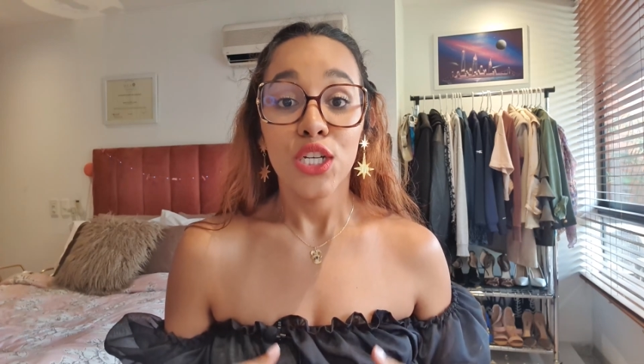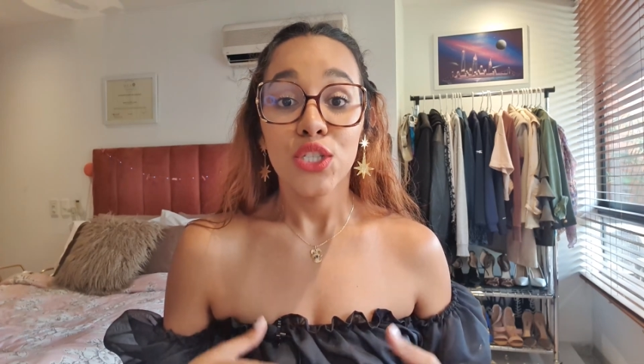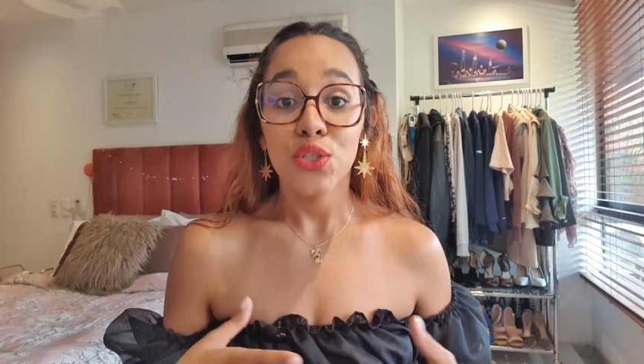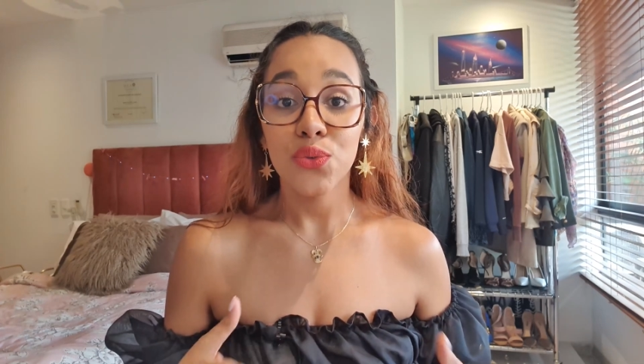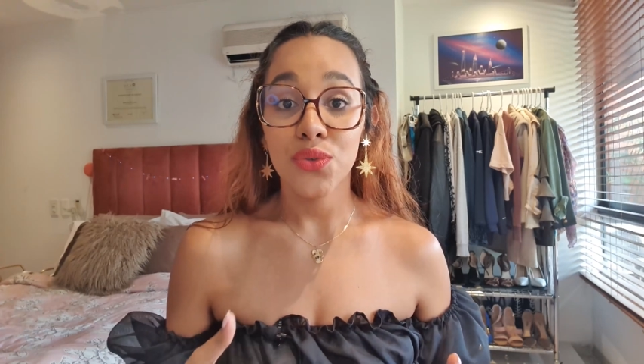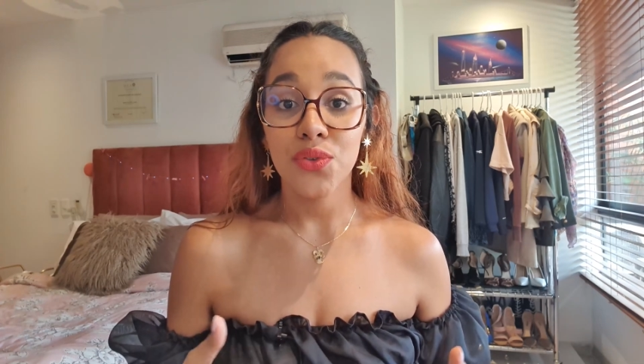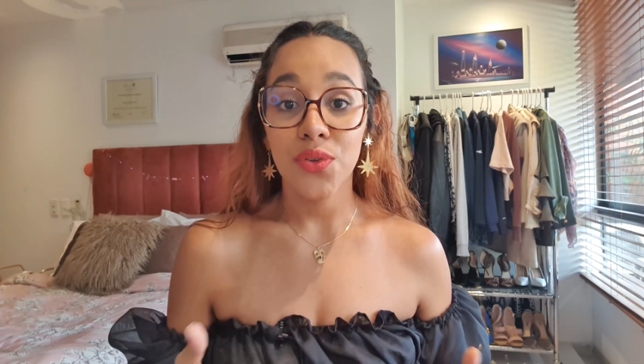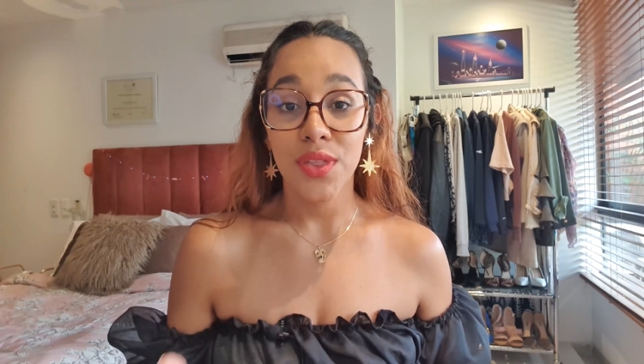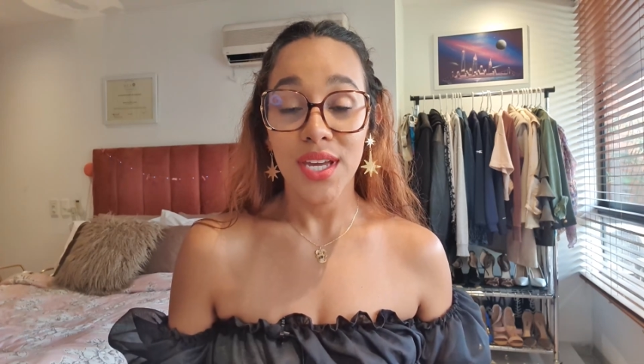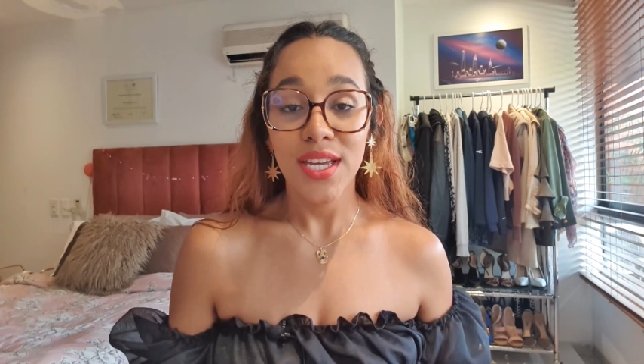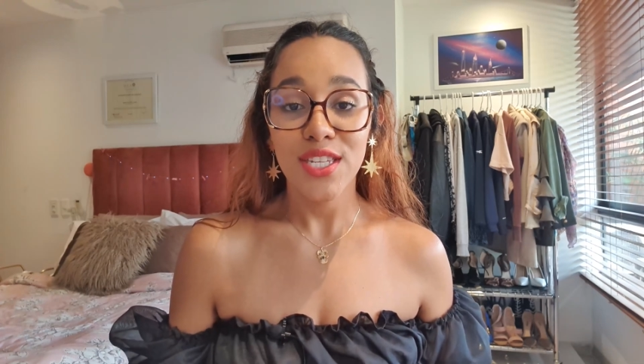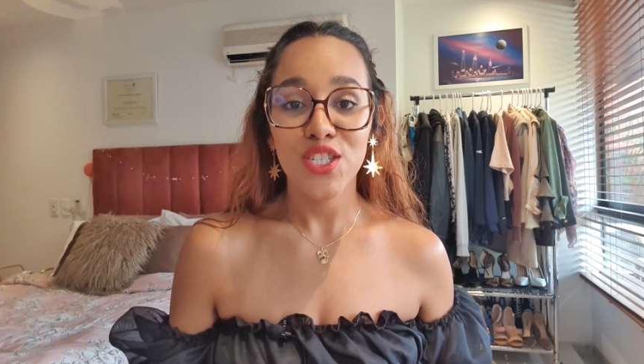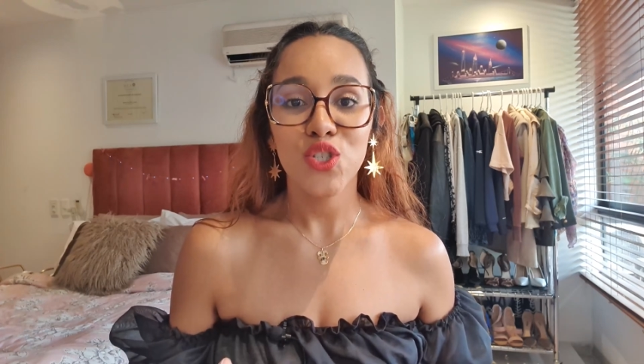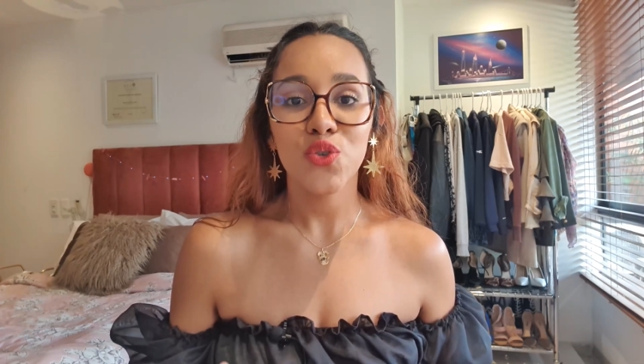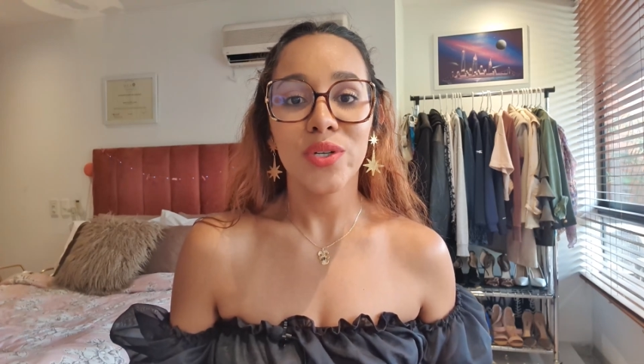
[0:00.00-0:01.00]
Due to
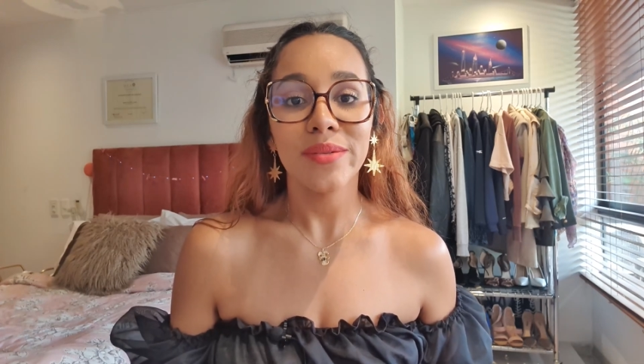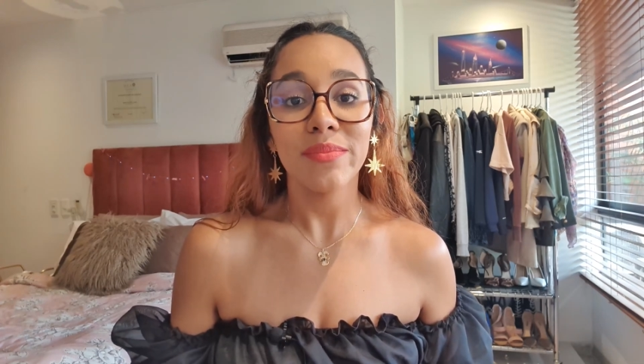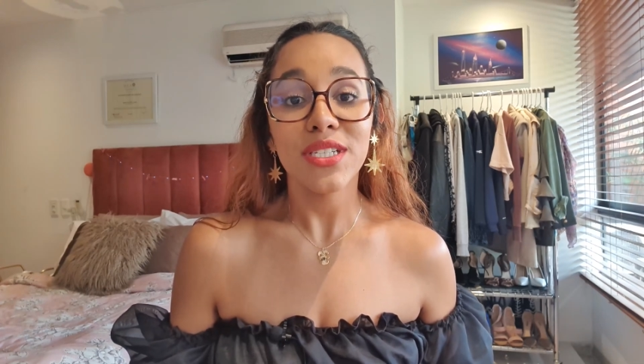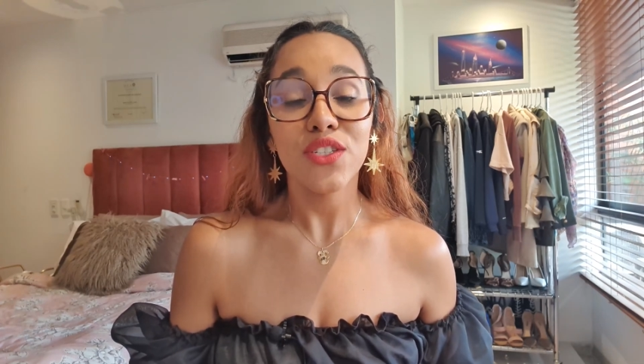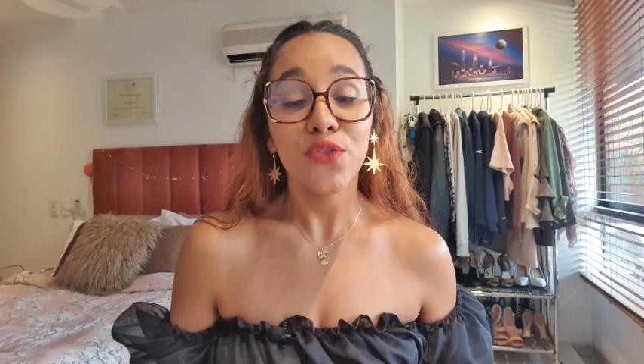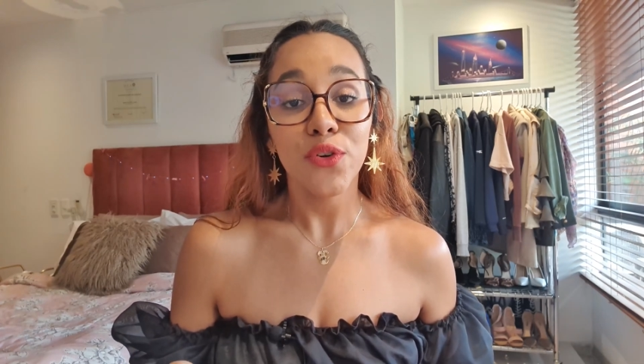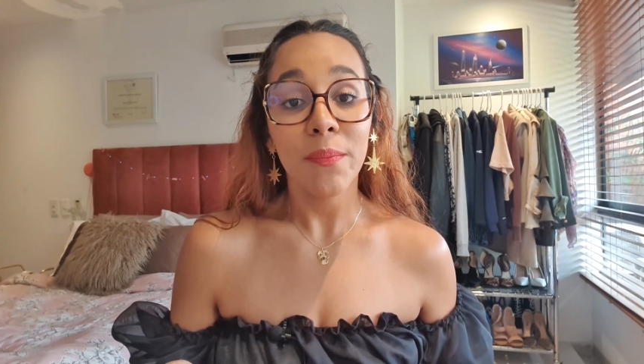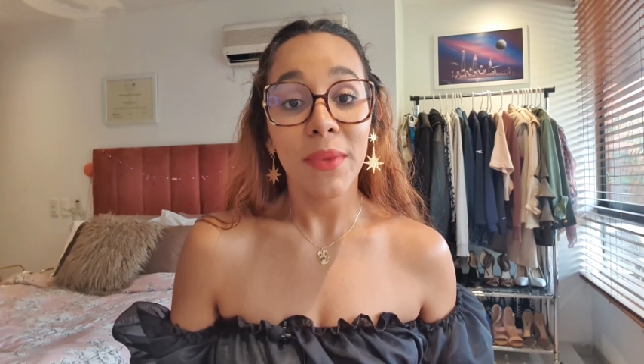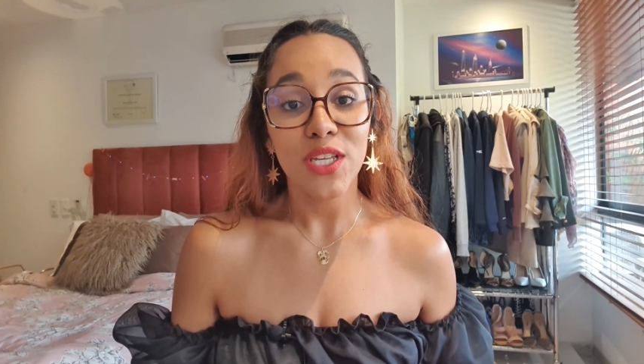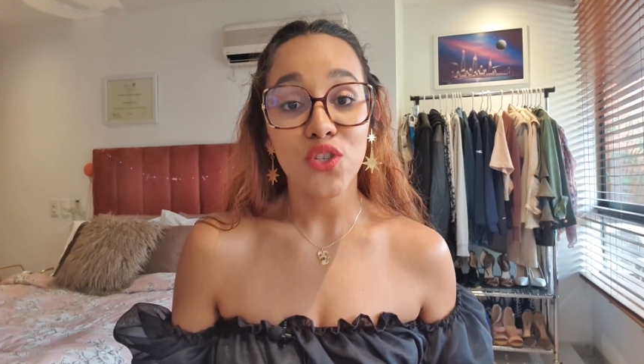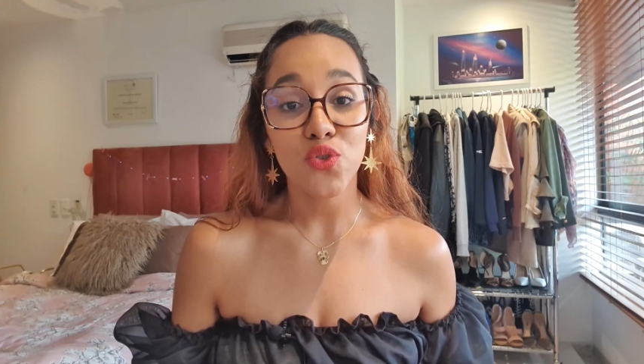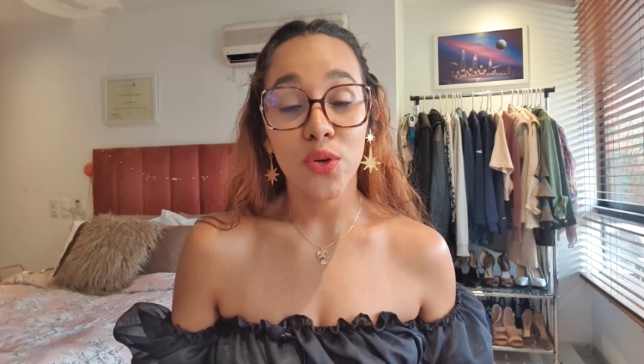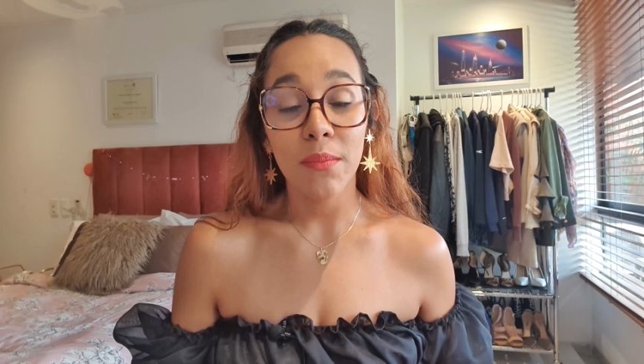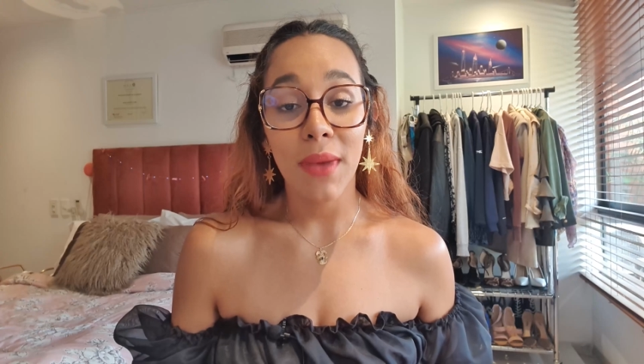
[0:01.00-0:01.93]
this, treatments for menstrual